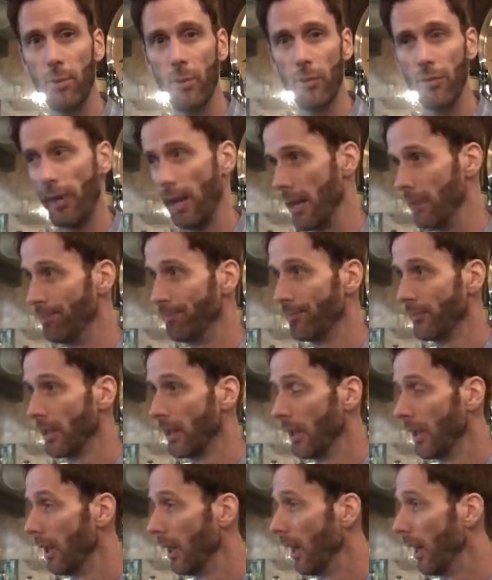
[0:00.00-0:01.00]
at the Bull's Head.
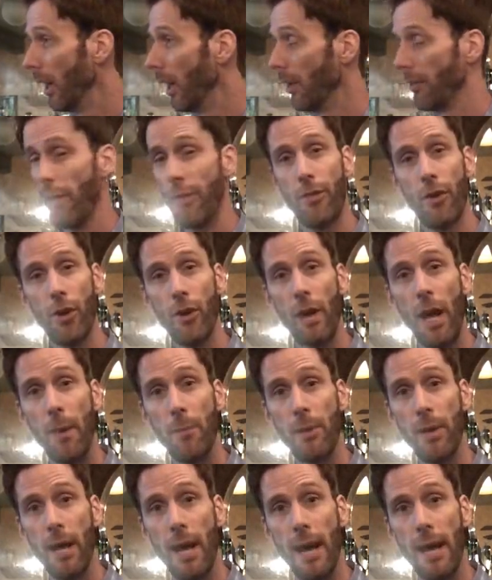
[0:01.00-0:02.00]
The third
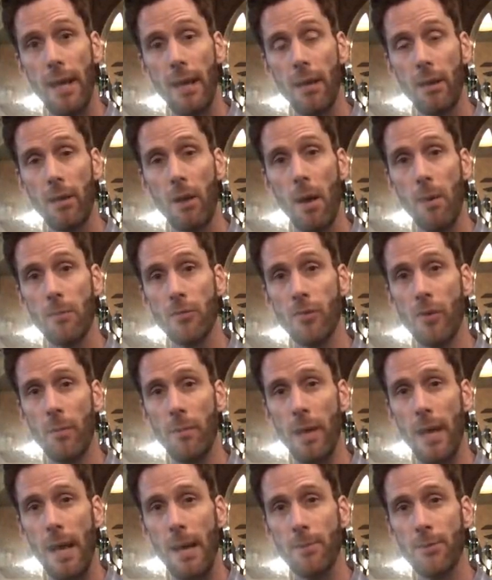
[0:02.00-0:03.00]
IPA comes
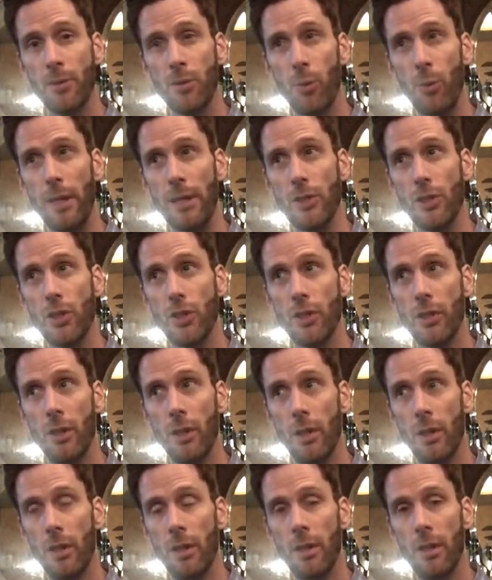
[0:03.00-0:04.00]
from Ipswich,
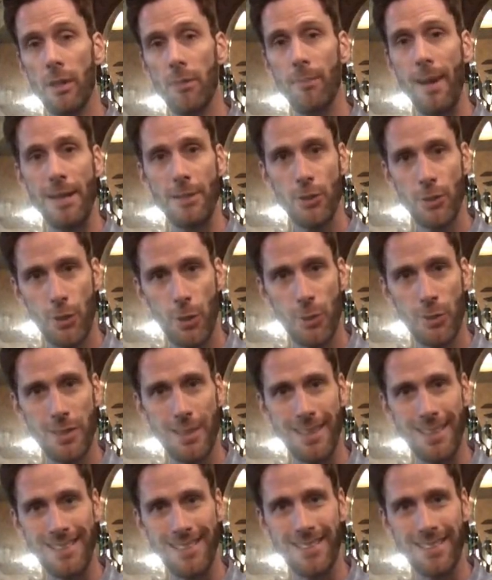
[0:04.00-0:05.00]

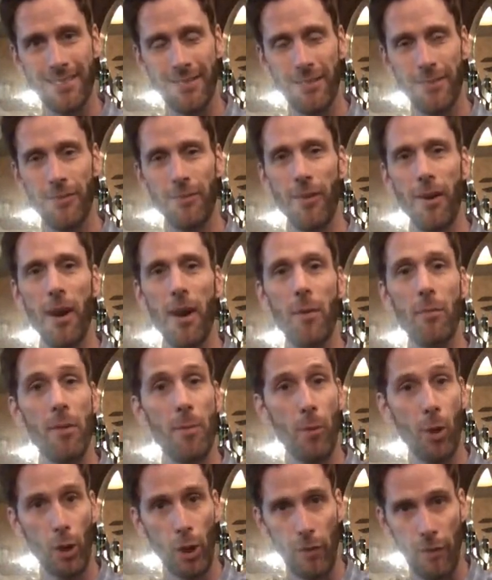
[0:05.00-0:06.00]
Massachusetts, from
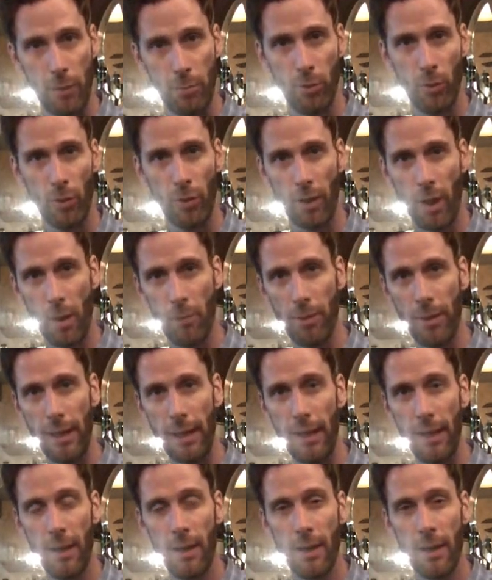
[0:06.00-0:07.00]
the Mercury Brewing
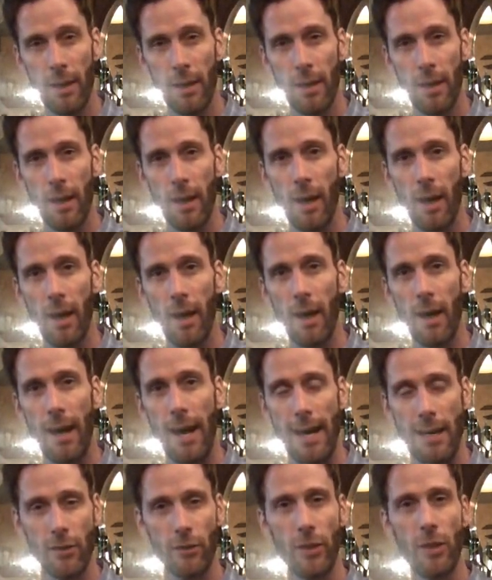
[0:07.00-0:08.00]
Company,
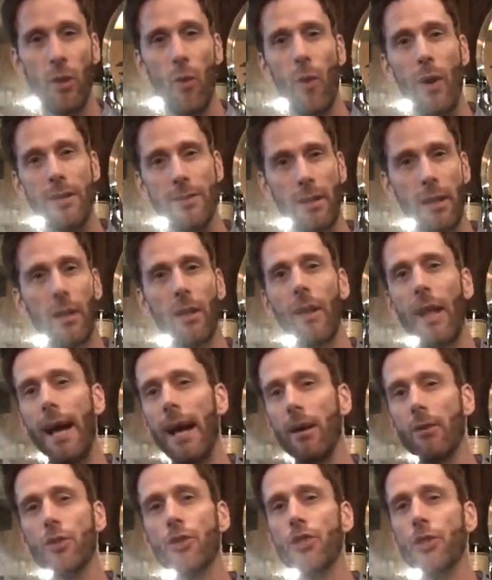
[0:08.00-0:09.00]
actually who has the
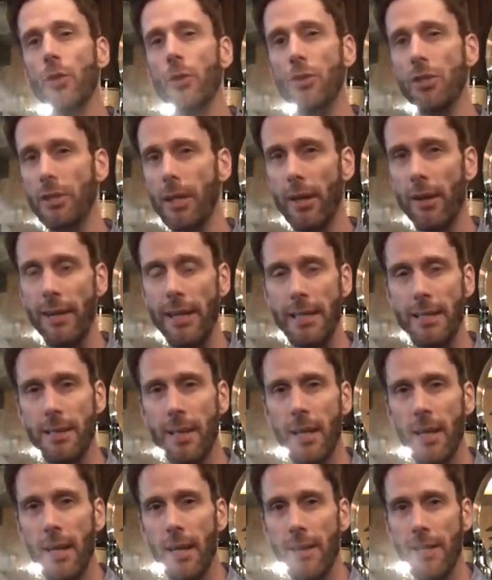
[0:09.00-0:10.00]
Clown Shoe series.
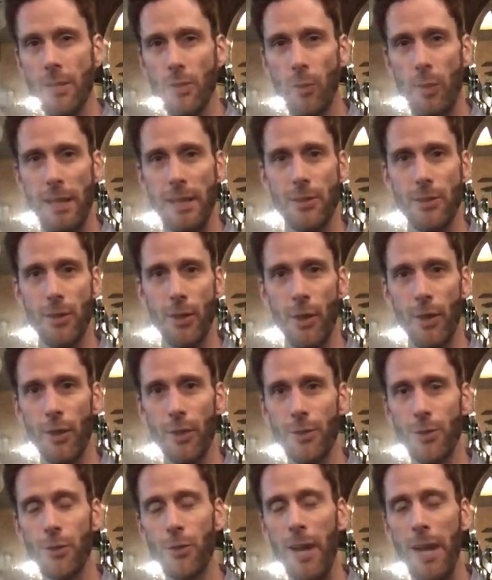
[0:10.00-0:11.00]
This one is
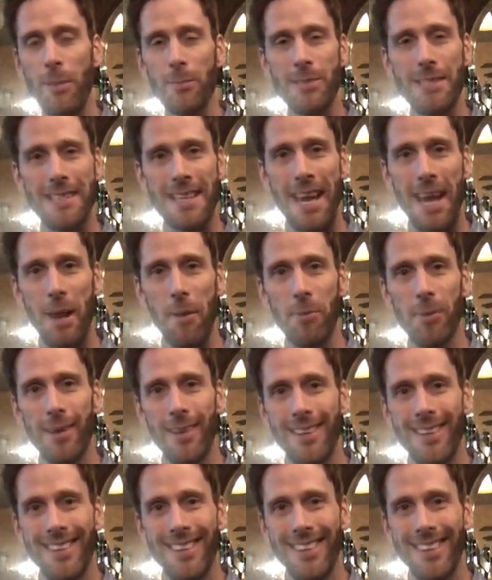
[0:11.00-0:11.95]
their Tramp Stamp,